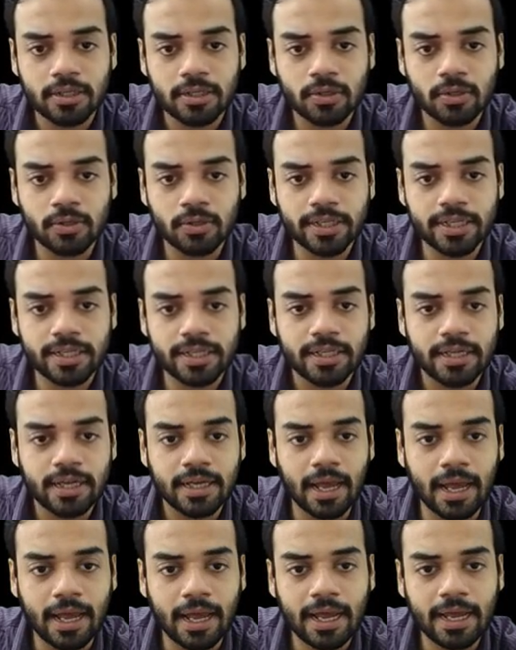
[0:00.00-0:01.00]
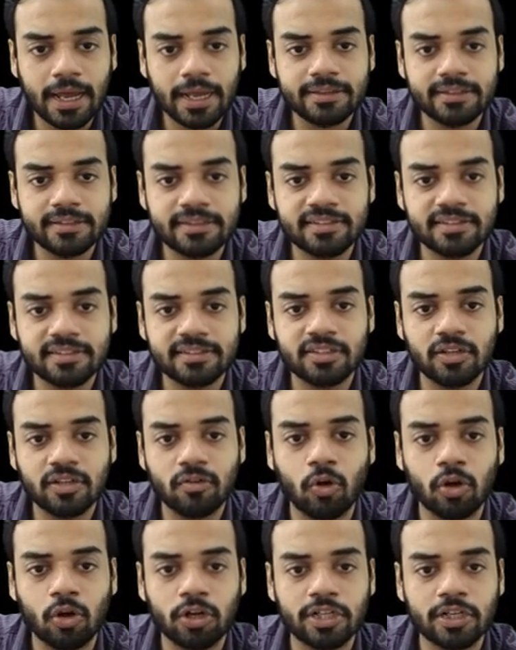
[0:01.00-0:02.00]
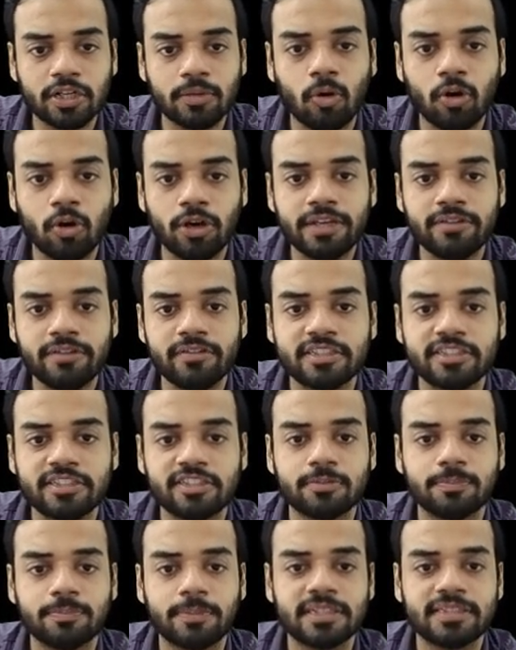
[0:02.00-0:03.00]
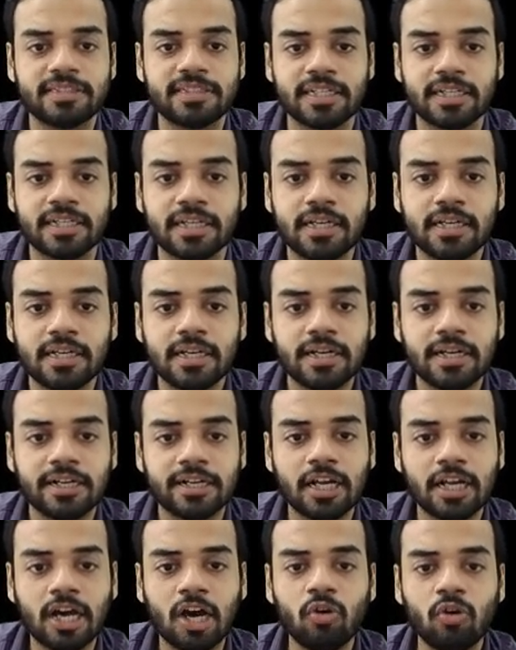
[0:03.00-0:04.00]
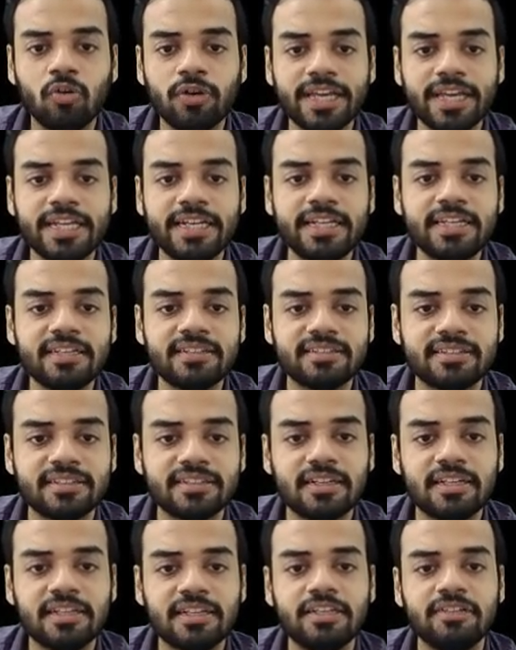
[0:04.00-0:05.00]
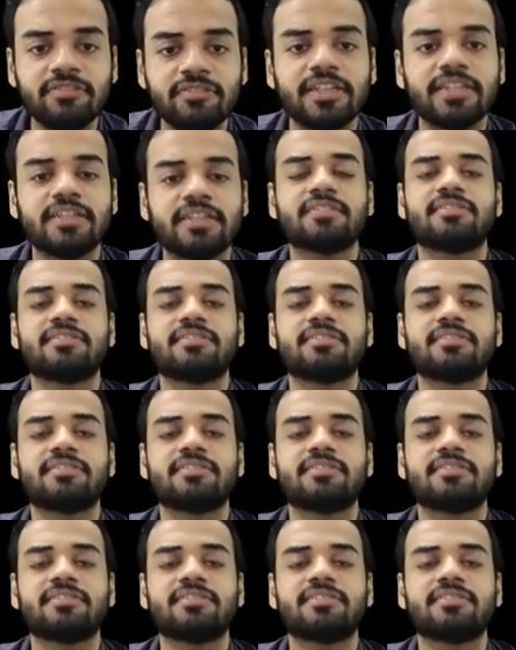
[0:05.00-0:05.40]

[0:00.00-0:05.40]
okay? And this is the water body which is present. Now initially when the